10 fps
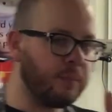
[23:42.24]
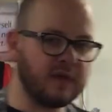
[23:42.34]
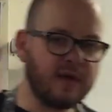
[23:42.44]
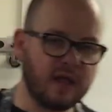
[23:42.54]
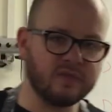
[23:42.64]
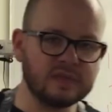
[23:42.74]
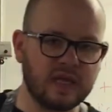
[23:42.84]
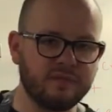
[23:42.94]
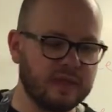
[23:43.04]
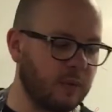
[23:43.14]
bit of health and
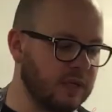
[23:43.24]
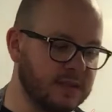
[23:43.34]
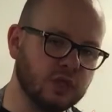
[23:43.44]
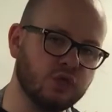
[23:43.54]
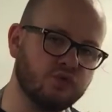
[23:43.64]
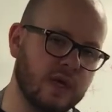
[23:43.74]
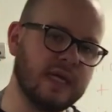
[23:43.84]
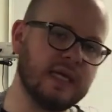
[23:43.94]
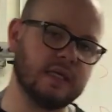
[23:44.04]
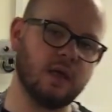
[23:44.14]
safety now. We need to
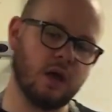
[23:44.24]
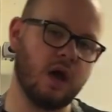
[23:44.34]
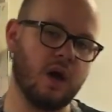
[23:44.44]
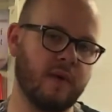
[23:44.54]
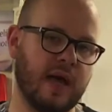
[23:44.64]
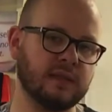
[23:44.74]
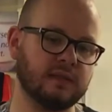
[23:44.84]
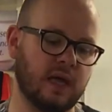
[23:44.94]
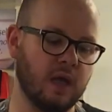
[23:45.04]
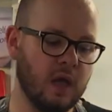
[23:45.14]
drain our
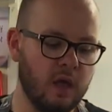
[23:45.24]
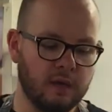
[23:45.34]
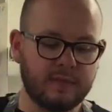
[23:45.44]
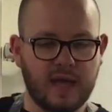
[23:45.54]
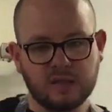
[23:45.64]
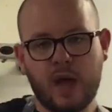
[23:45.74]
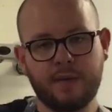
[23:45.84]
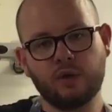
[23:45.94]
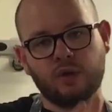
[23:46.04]
pasta. That is why we're